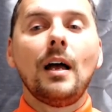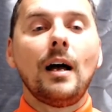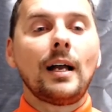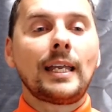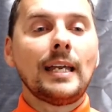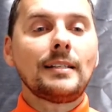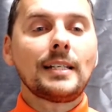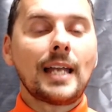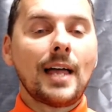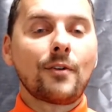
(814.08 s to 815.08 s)
get
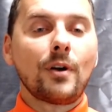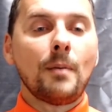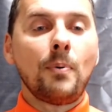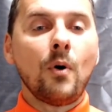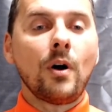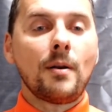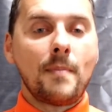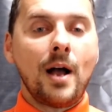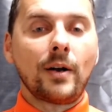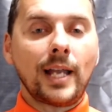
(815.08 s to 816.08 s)
together upon
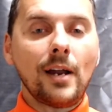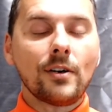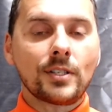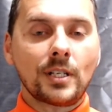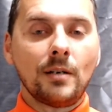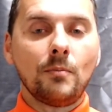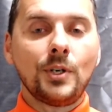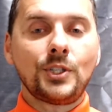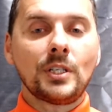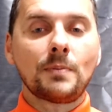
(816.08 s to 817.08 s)
Mount Gerizim,
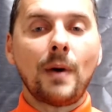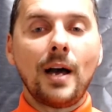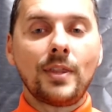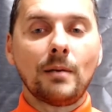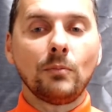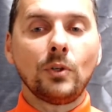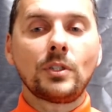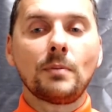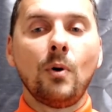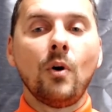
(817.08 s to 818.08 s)
which is by them looked
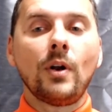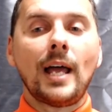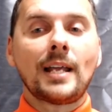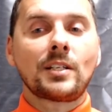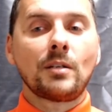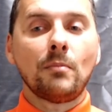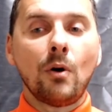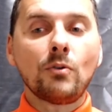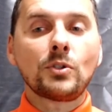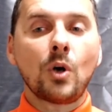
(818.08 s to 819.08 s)
upon as the
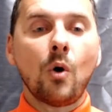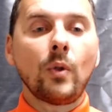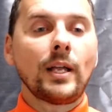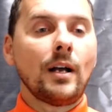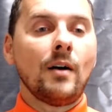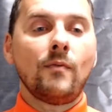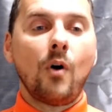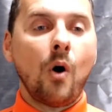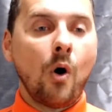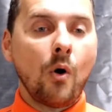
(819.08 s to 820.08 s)
most holy of
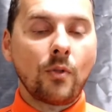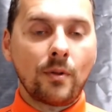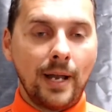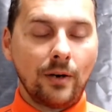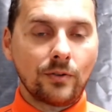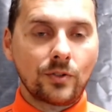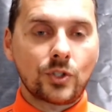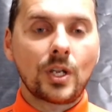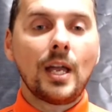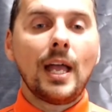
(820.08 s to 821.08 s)
all the mountains,
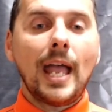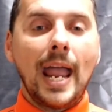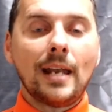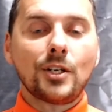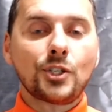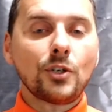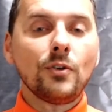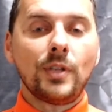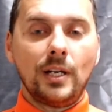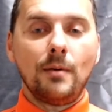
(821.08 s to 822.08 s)
and assured
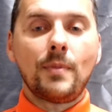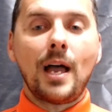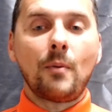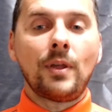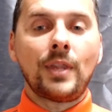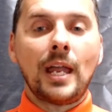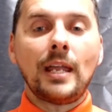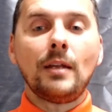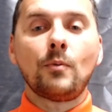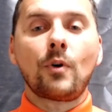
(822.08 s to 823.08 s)
them that when they
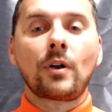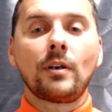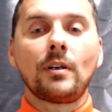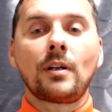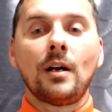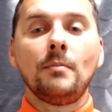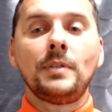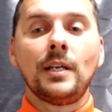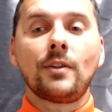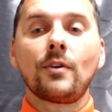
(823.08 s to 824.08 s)
were come
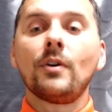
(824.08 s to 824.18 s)
thither,